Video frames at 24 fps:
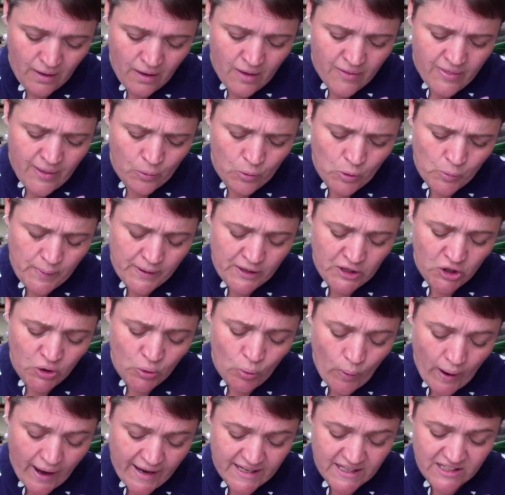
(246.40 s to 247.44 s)
There will be new
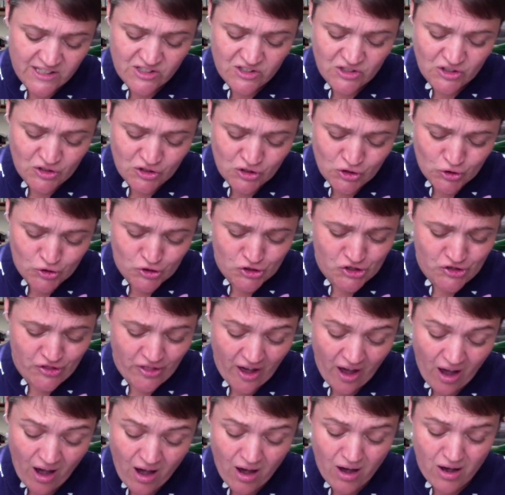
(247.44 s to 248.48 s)
ways to touch the
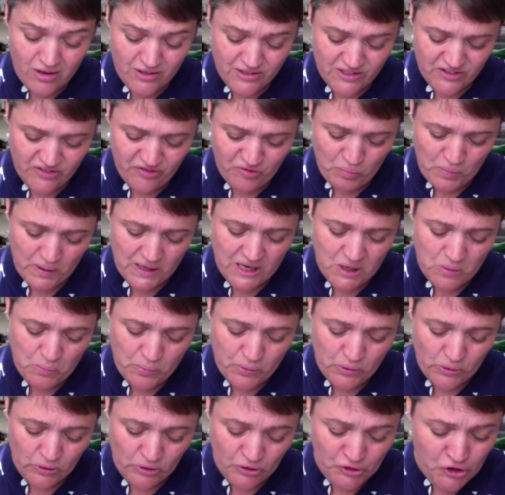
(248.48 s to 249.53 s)
hearts of
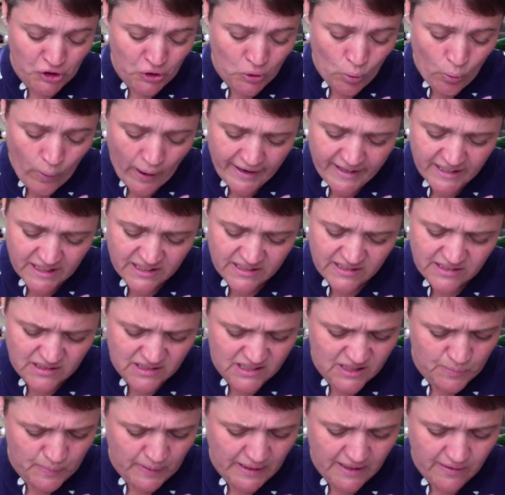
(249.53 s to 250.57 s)
people, new ways to
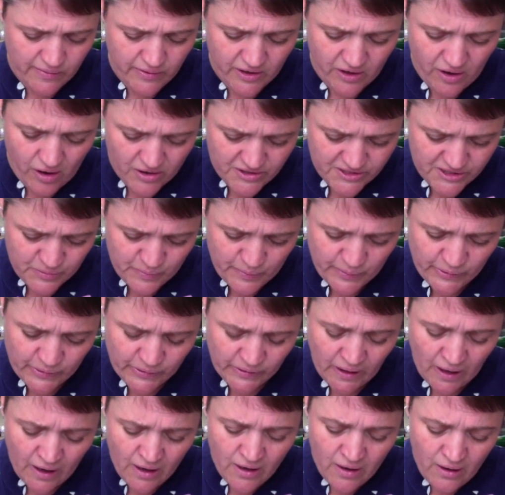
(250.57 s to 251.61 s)
speak the
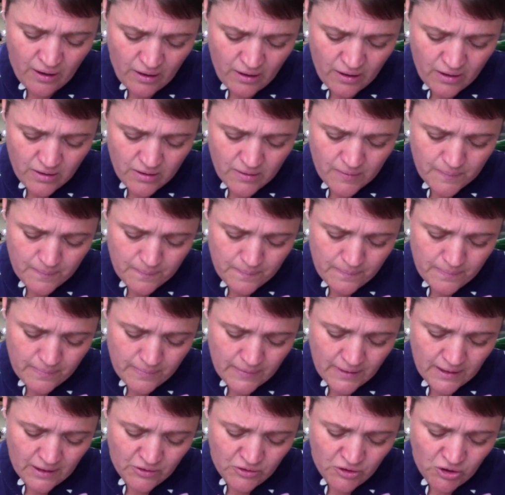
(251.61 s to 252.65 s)
gospel,
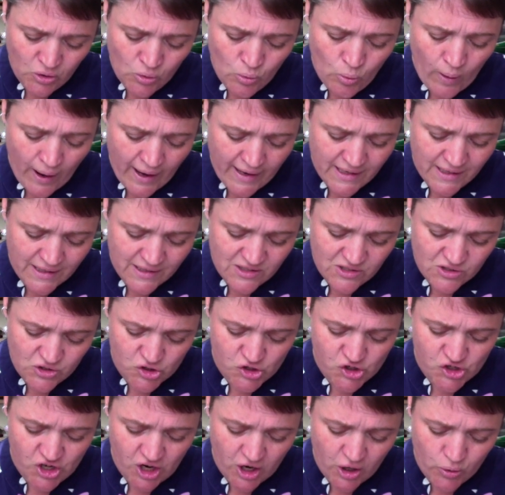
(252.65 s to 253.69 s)
new ways to
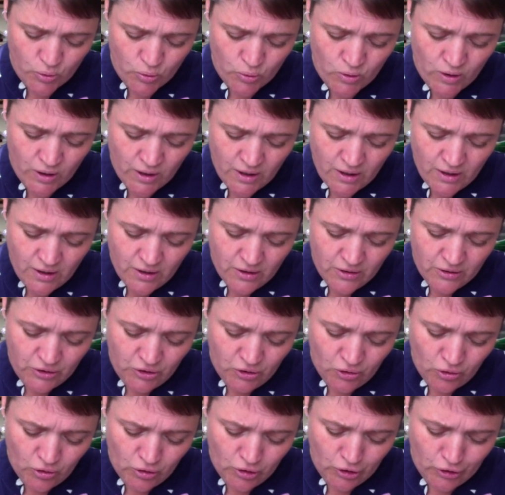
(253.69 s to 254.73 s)
show
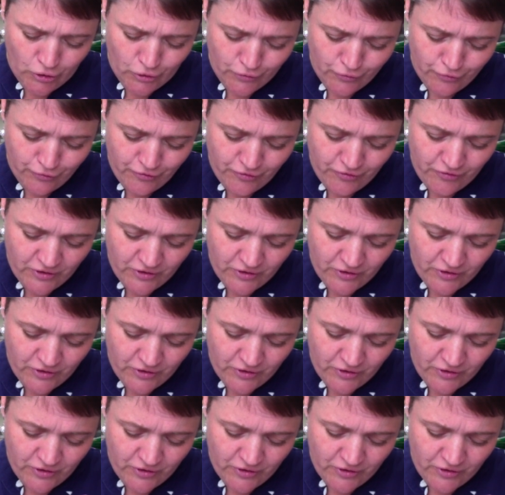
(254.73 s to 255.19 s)
your love.